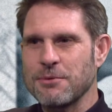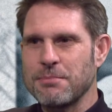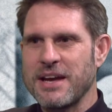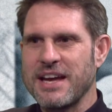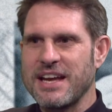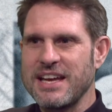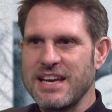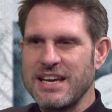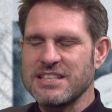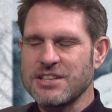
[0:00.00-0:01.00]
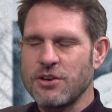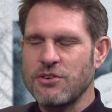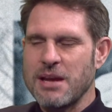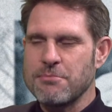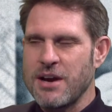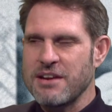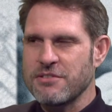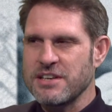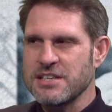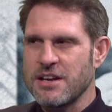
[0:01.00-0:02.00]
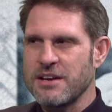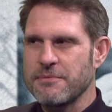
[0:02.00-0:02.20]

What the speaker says: bit. He showed great bravery tonight.